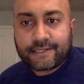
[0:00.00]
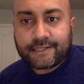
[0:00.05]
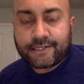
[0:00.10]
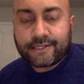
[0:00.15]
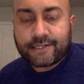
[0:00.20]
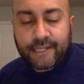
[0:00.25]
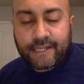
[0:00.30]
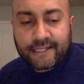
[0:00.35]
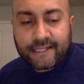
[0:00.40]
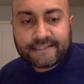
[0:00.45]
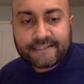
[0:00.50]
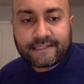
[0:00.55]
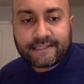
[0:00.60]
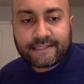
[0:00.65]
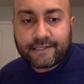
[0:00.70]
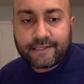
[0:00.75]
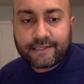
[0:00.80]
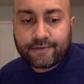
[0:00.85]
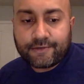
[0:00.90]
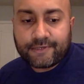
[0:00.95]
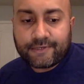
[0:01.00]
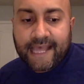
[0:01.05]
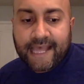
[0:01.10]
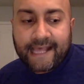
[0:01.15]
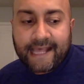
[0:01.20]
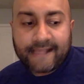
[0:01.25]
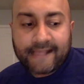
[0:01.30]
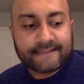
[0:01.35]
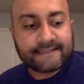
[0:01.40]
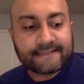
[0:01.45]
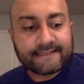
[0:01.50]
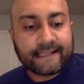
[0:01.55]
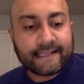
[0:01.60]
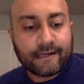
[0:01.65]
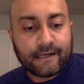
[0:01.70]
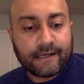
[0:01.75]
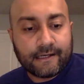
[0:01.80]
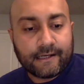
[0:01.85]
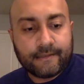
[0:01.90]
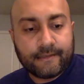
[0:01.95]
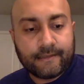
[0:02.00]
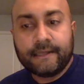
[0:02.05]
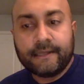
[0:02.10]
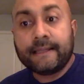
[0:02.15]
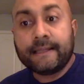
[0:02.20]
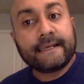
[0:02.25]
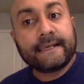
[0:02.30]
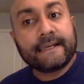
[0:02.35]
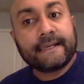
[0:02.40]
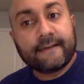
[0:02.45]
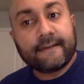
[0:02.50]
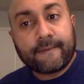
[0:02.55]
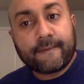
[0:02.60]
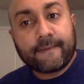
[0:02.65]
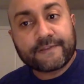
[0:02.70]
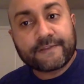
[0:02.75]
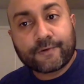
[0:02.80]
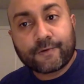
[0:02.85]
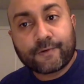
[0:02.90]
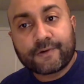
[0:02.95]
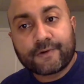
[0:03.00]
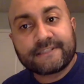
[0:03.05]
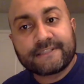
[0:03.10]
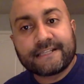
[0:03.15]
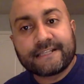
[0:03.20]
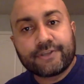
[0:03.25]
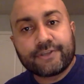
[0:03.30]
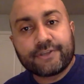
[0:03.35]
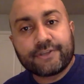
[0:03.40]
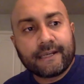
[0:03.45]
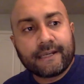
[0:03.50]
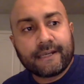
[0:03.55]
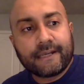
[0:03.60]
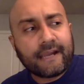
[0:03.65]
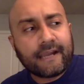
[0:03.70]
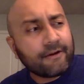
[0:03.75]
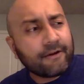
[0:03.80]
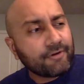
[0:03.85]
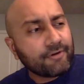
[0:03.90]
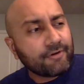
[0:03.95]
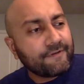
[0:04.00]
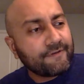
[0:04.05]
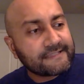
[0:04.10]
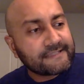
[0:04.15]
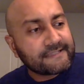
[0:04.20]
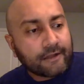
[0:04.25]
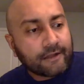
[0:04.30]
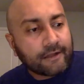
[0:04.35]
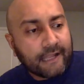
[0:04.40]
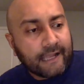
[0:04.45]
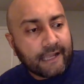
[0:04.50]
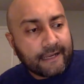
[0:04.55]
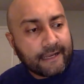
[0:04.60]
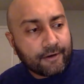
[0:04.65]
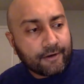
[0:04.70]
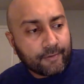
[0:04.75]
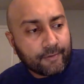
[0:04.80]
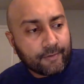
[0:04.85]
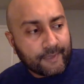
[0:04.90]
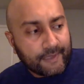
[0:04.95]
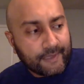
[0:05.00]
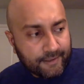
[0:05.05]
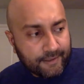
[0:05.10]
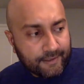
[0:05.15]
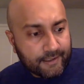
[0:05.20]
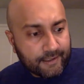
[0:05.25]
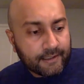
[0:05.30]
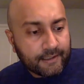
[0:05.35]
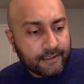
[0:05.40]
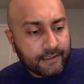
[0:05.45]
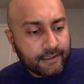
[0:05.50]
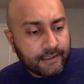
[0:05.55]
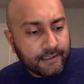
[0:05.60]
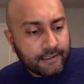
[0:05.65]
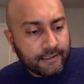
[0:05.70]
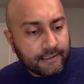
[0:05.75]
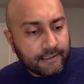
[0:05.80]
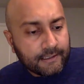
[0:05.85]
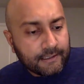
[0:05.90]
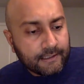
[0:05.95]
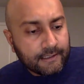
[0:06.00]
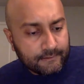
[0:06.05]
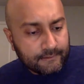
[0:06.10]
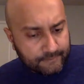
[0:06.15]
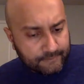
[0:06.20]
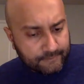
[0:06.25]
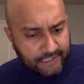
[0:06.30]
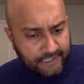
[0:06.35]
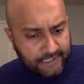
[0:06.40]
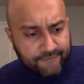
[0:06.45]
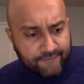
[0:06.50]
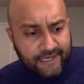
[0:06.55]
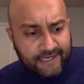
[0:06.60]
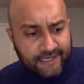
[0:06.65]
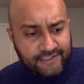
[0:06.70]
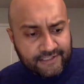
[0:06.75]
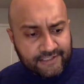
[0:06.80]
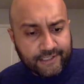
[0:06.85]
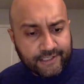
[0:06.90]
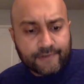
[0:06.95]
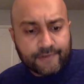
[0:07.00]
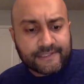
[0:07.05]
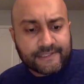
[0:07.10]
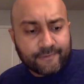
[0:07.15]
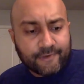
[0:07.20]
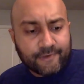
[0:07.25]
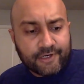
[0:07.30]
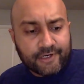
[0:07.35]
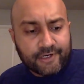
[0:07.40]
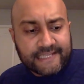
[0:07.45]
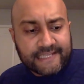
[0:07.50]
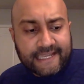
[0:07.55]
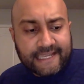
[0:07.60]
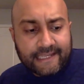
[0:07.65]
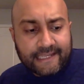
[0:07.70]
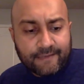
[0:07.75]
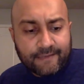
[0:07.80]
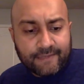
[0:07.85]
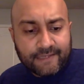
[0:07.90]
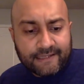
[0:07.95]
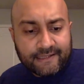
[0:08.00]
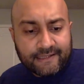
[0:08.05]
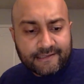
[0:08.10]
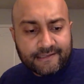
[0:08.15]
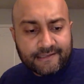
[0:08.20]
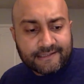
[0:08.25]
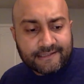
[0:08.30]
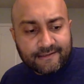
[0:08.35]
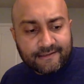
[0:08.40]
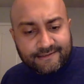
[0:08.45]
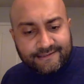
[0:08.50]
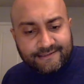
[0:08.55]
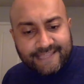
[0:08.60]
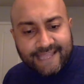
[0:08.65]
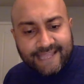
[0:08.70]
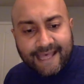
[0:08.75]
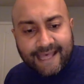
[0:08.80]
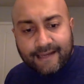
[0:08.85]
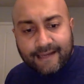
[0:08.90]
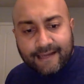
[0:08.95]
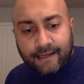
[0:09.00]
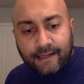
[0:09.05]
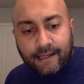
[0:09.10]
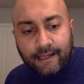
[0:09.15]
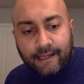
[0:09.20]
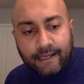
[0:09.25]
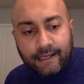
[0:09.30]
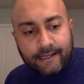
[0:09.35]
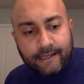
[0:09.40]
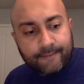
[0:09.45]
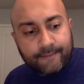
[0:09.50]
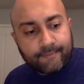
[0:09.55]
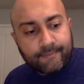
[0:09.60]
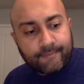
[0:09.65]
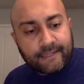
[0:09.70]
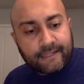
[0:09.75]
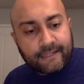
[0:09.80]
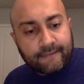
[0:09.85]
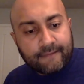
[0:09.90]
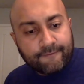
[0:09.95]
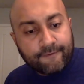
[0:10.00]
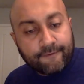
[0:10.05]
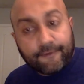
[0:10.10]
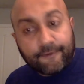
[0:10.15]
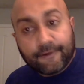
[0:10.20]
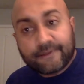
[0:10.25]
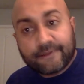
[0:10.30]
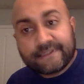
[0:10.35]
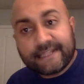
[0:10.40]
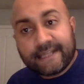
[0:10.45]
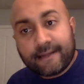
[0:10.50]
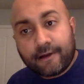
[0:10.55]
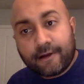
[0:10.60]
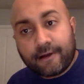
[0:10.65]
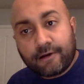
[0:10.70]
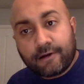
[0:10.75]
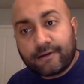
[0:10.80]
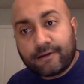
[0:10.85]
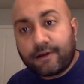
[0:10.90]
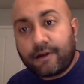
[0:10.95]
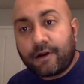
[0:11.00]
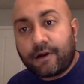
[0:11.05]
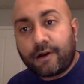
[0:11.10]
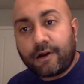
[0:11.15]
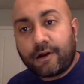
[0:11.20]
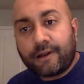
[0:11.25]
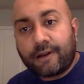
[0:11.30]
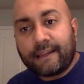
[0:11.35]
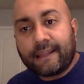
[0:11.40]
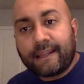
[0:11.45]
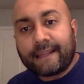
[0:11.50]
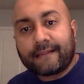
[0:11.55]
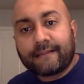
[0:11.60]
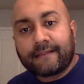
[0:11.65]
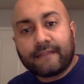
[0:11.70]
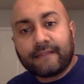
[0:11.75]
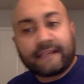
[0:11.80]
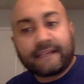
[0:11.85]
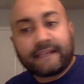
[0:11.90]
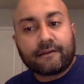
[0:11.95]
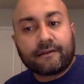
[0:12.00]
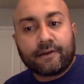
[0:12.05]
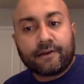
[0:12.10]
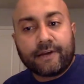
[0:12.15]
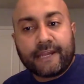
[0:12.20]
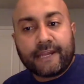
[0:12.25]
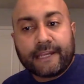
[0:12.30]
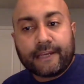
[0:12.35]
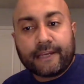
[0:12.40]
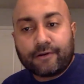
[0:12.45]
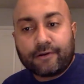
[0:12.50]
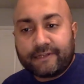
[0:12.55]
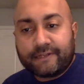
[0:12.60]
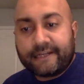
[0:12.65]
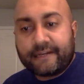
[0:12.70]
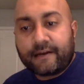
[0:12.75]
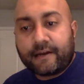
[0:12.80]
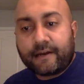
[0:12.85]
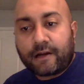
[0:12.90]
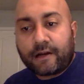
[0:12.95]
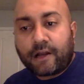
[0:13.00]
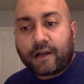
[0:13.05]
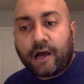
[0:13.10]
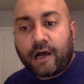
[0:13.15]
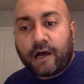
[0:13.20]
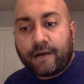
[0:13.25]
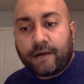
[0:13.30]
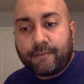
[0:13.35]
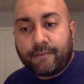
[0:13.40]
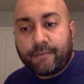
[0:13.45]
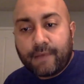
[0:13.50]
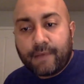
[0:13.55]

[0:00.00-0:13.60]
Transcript: Institute has like a DevOps course that you can. I don't know if it's online or whether you have to actually go somewhere to take it, but there's that. For folks that are on like LinkedIn Learning or lynda.com,